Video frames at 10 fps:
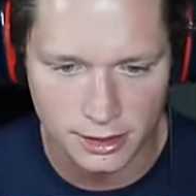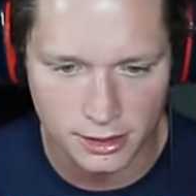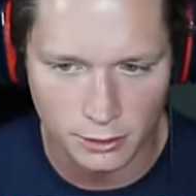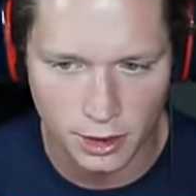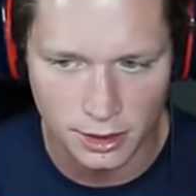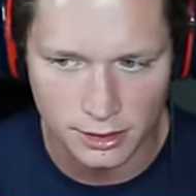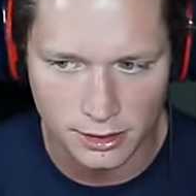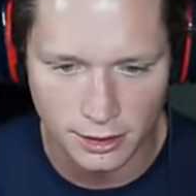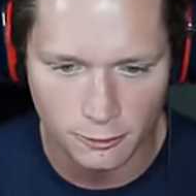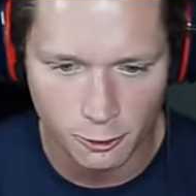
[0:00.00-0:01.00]
so we're going to
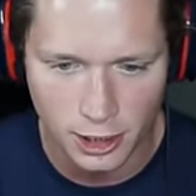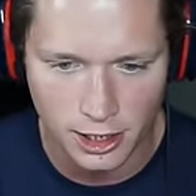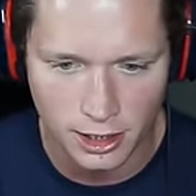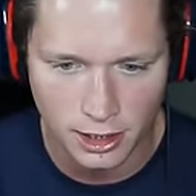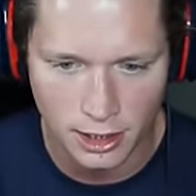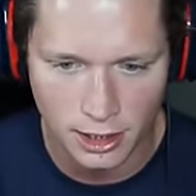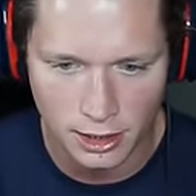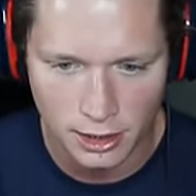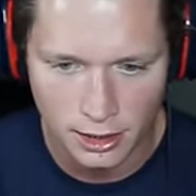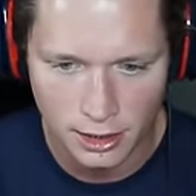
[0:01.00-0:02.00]
see if we can, uh,
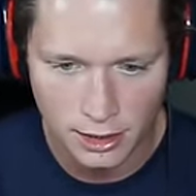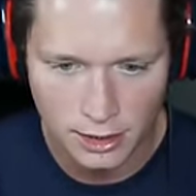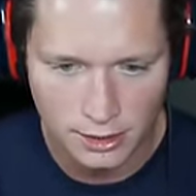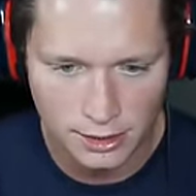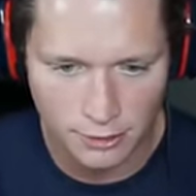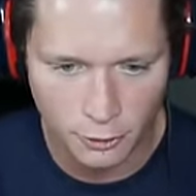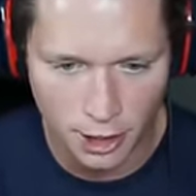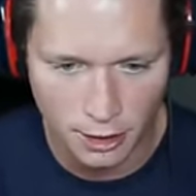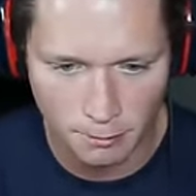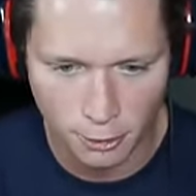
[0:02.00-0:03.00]
see if we
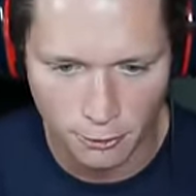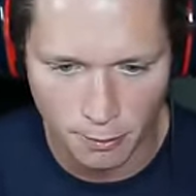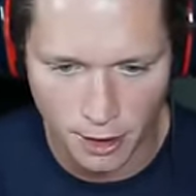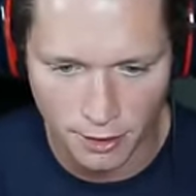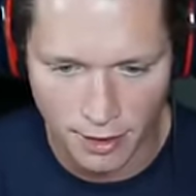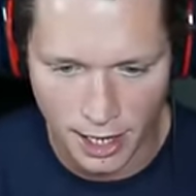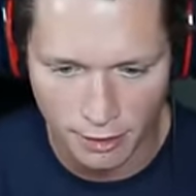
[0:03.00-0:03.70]
can improve upon that.